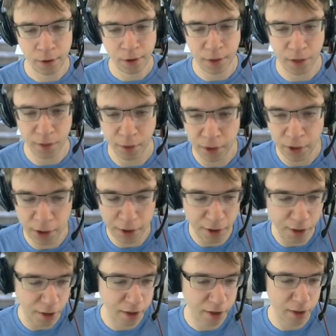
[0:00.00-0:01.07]
We're going to need
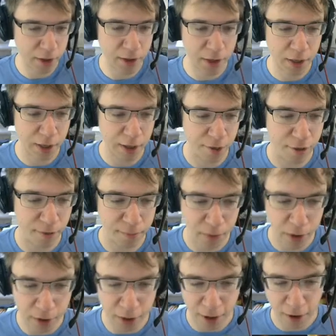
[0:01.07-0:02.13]
to get something
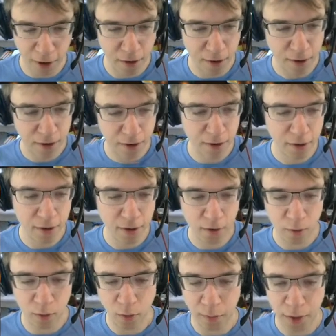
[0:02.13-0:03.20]
good here,
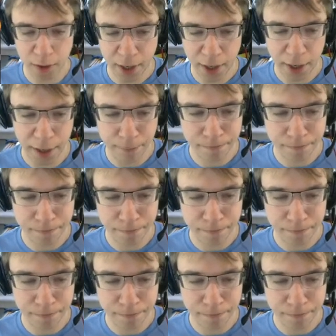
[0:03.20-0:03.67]
or I might die.